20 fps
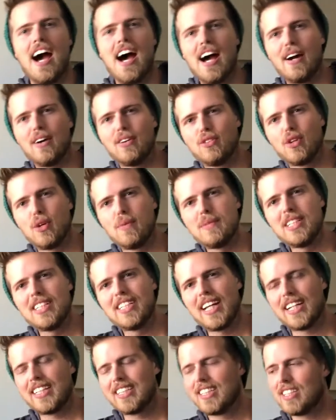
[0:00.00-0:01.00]
I grew up in
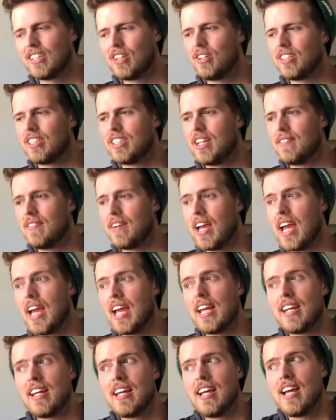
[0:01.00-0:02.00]
Texas, all that stuff,
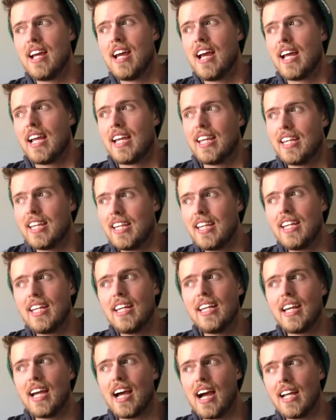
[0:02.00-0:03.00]
and.
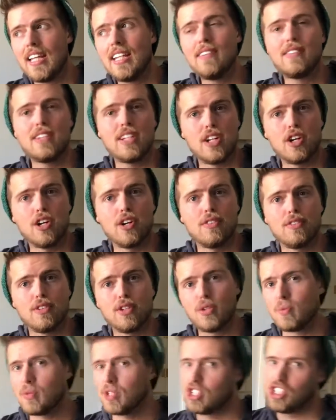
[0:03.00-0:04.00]
I lived in
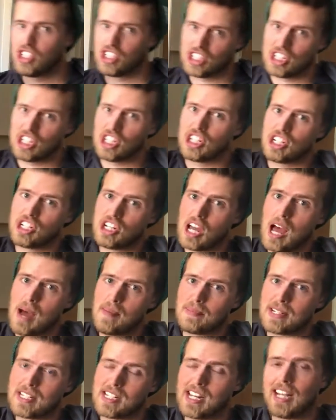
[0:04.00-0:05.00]
Hereford, which is in the
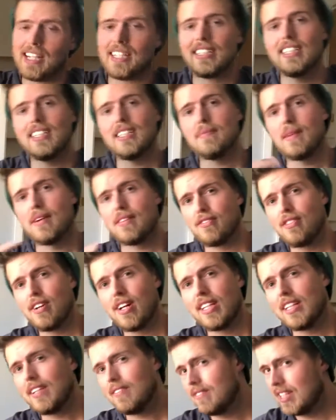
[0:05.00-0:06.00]
top of Texas, and my
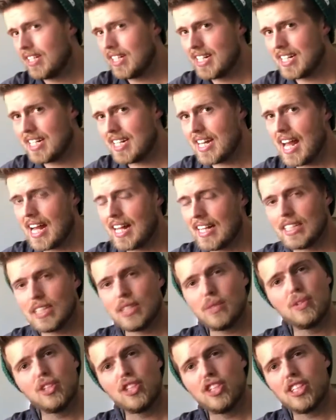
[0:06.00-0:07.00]
friend lived in
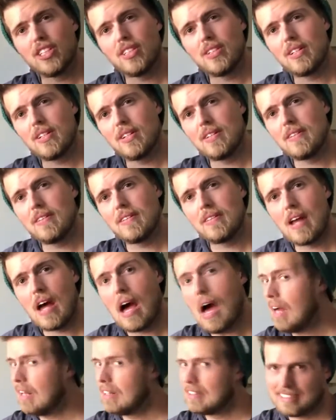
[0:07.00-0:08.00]
Dallas, which is
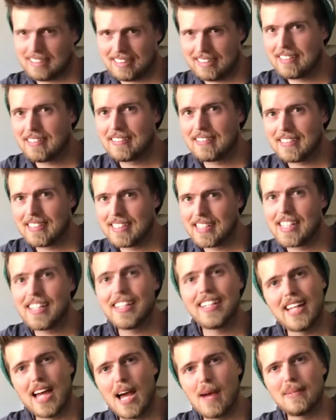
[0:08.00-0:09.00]
not in
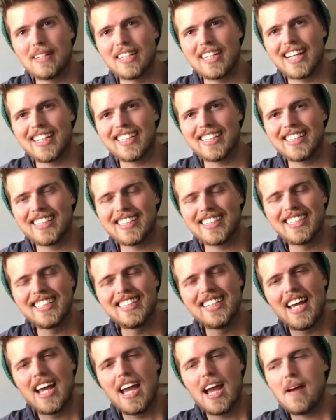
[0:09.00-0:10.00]
the top of Texas.
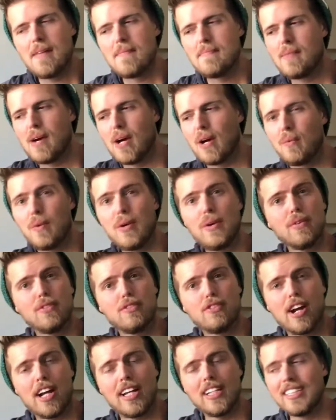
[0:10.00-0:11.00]
But we were
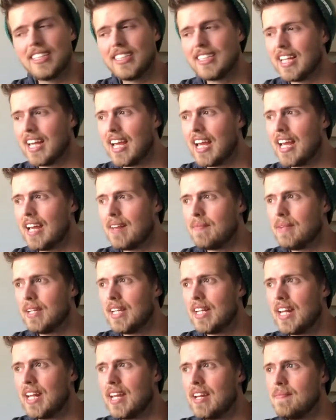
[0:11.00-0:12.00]
friends, and
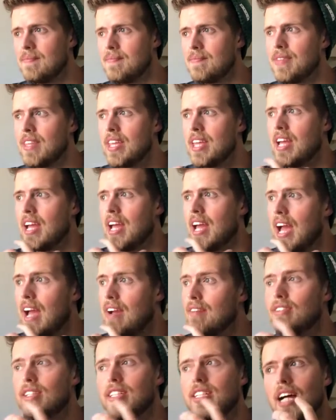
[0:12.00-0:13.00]
me and him,
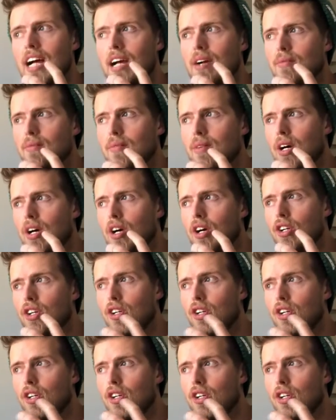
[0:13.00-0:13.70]
every time